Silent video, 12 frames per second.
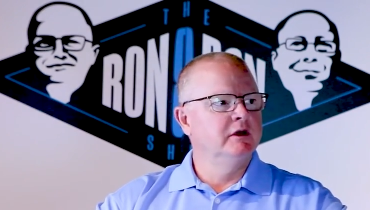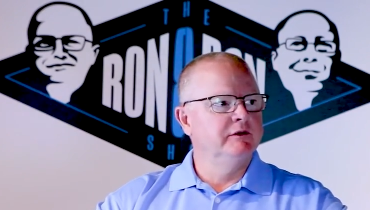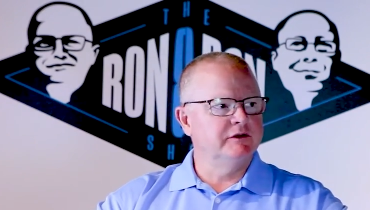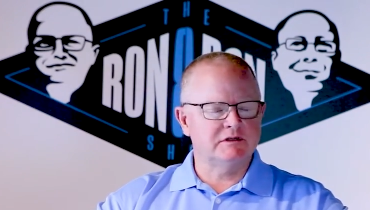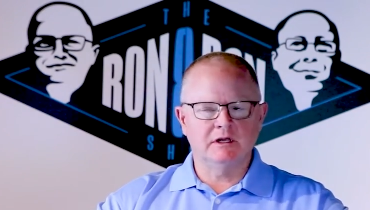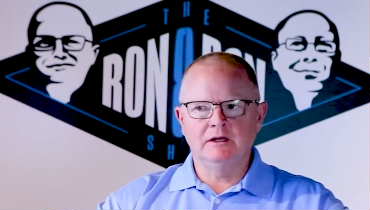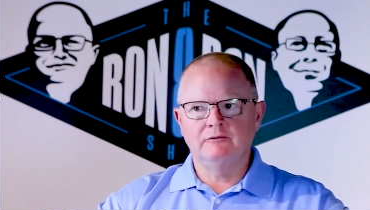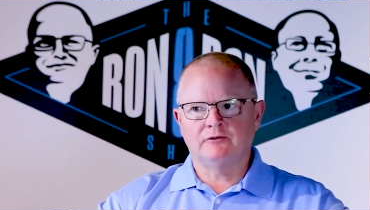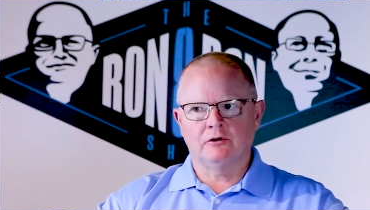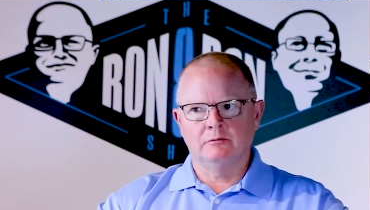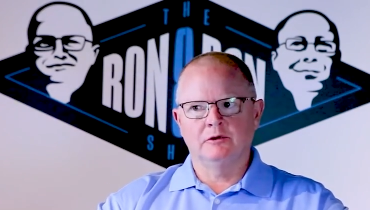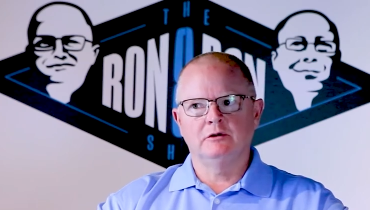Speaker 1: The slave
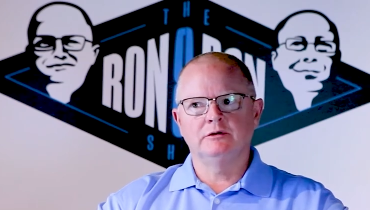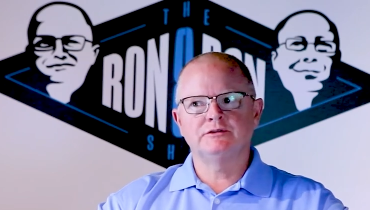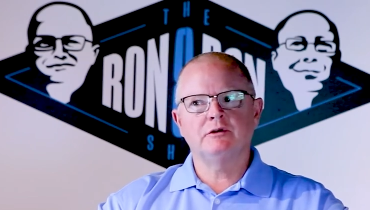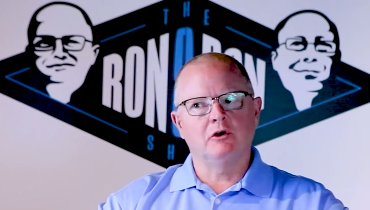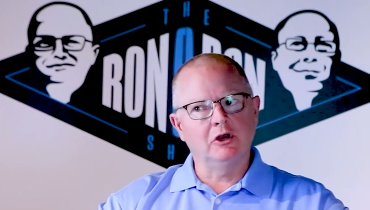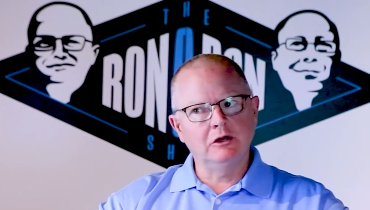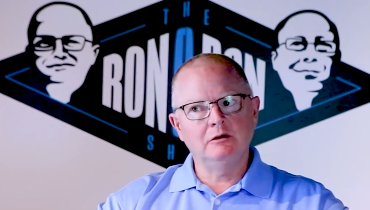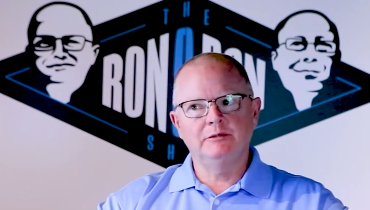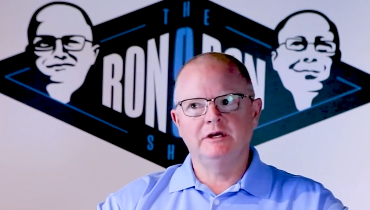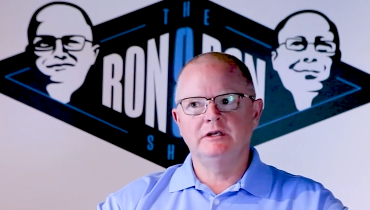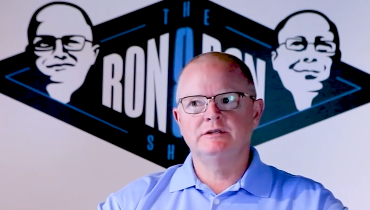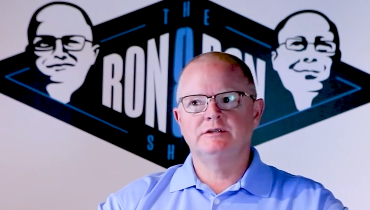terminals are a little
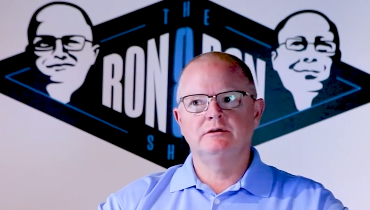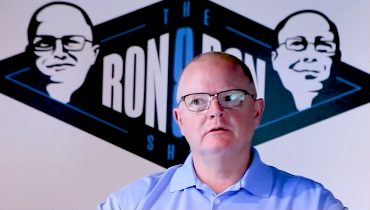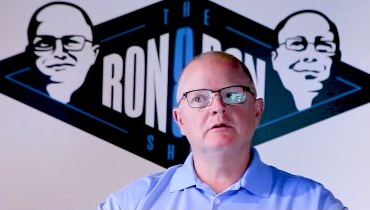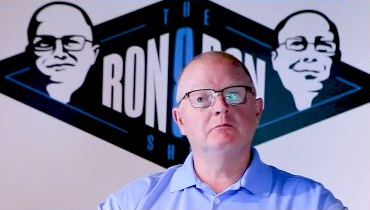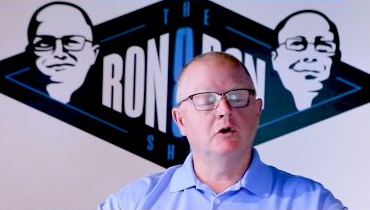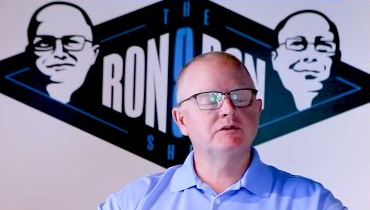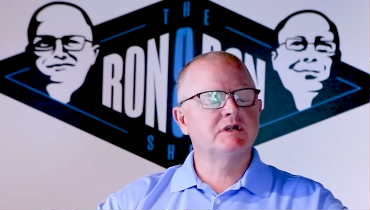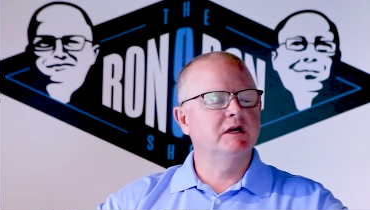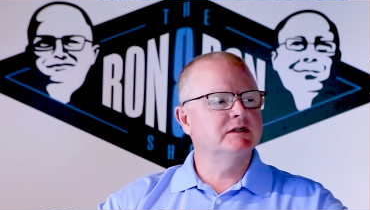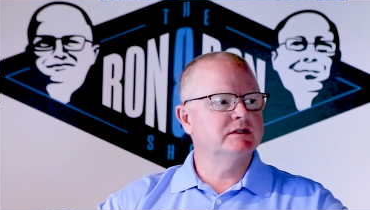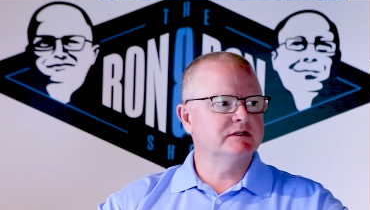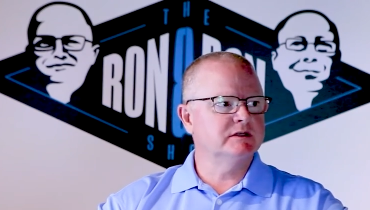bit easier in most
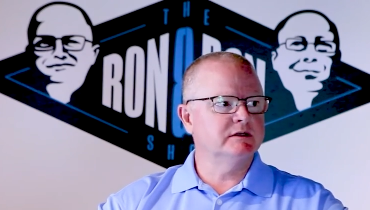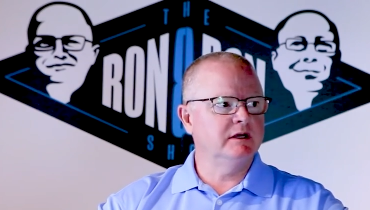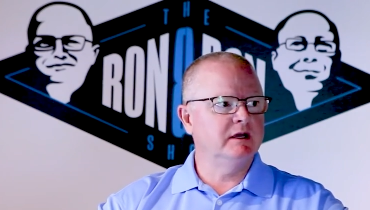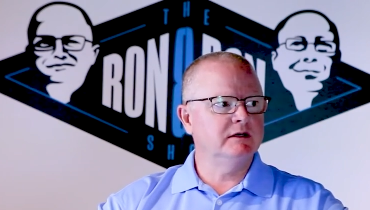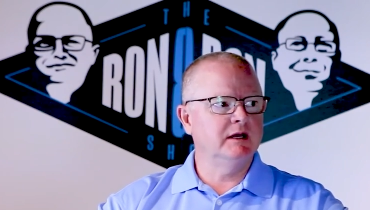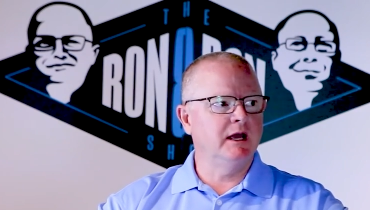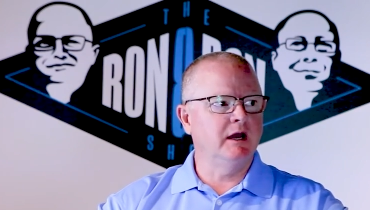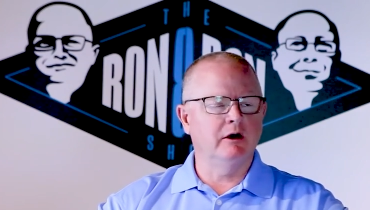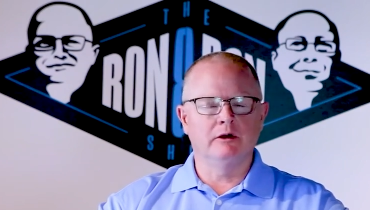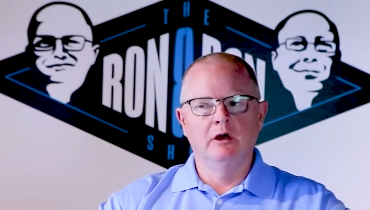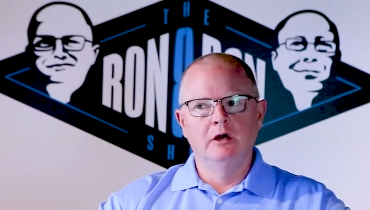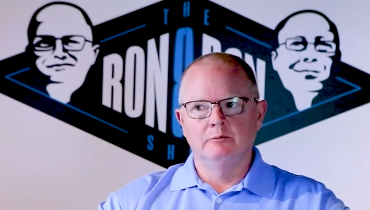cases to take
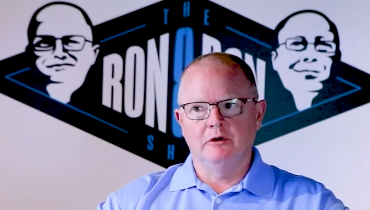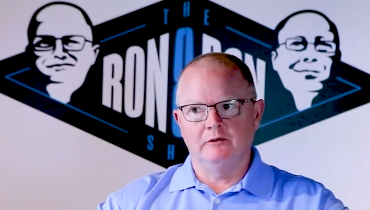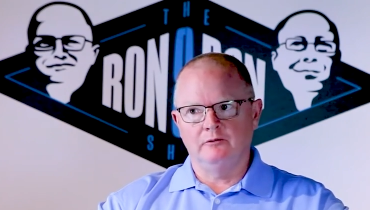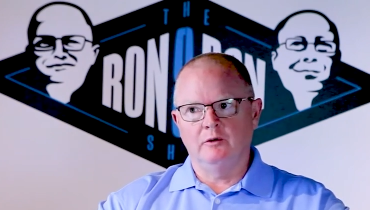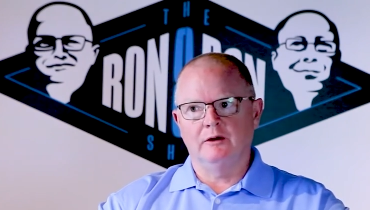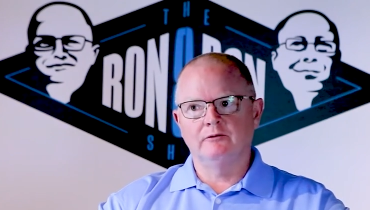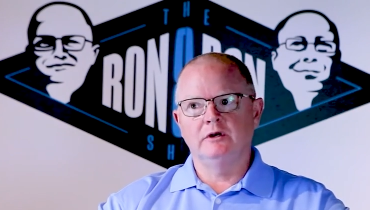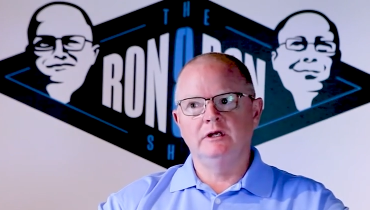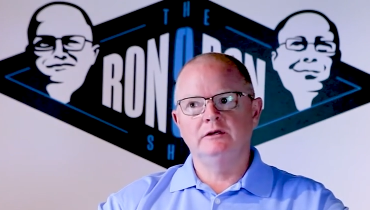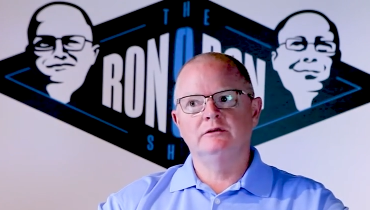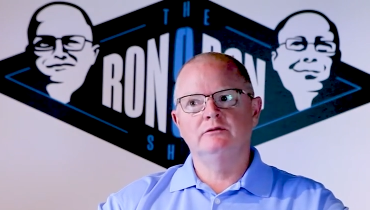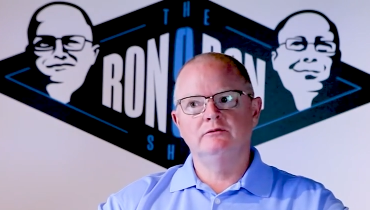down, but if you ever
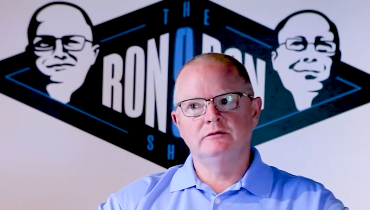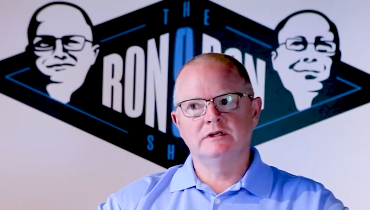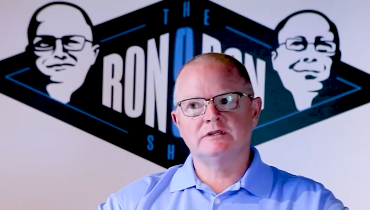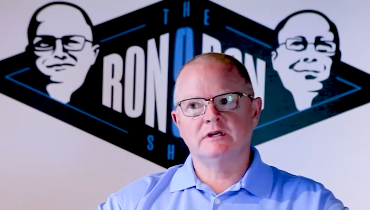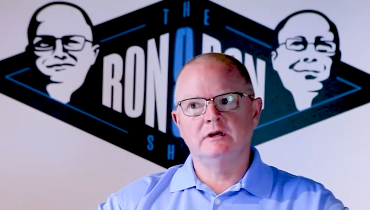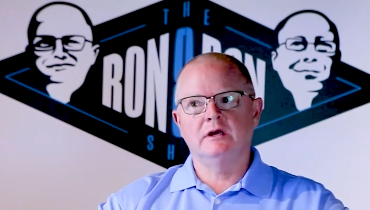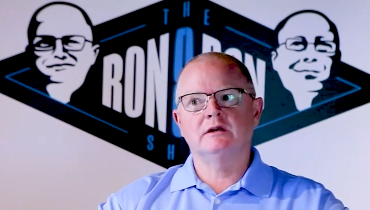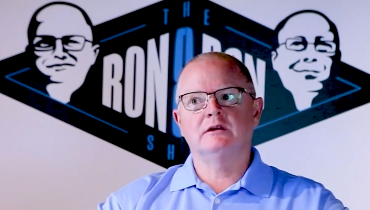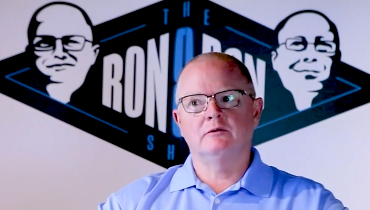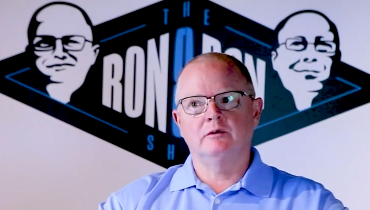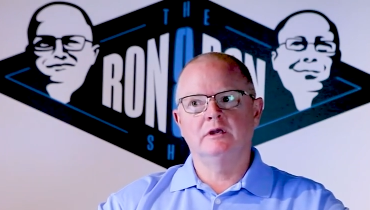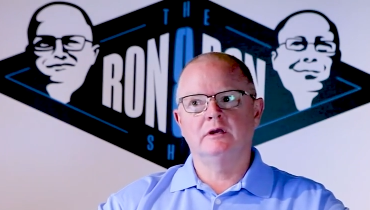need to disconnect
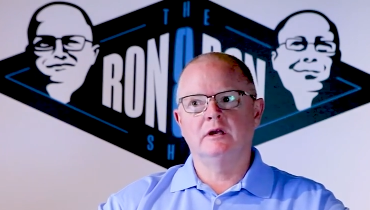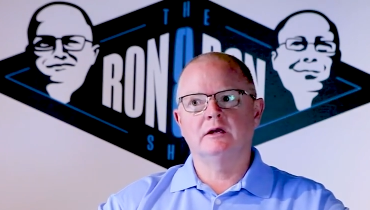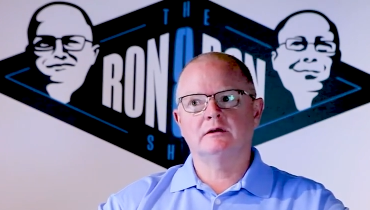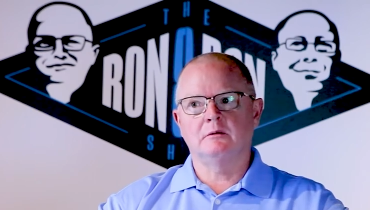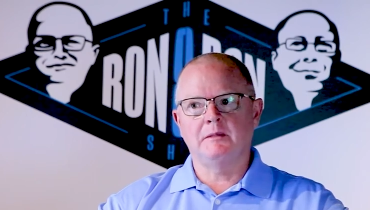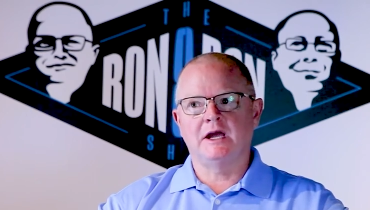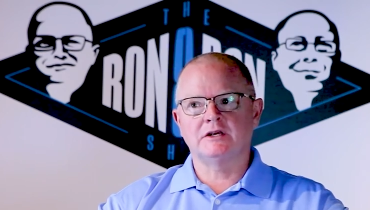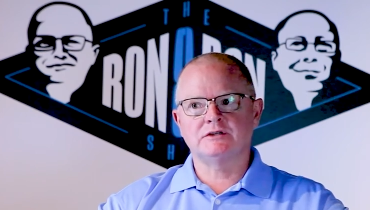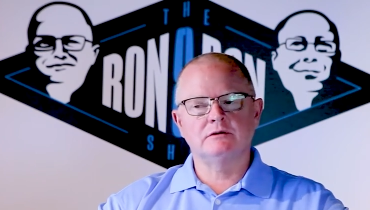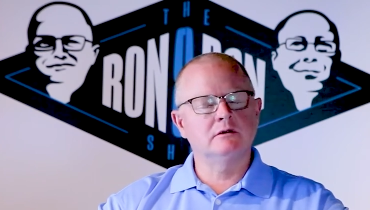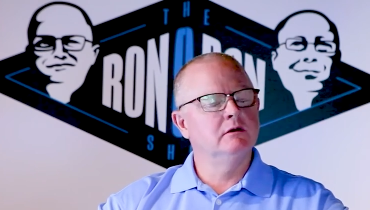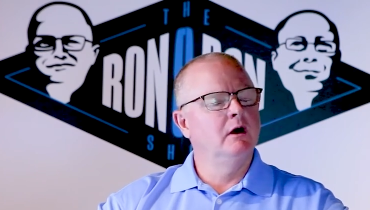and reconnect a
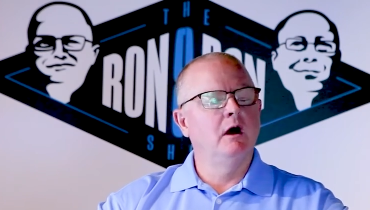master,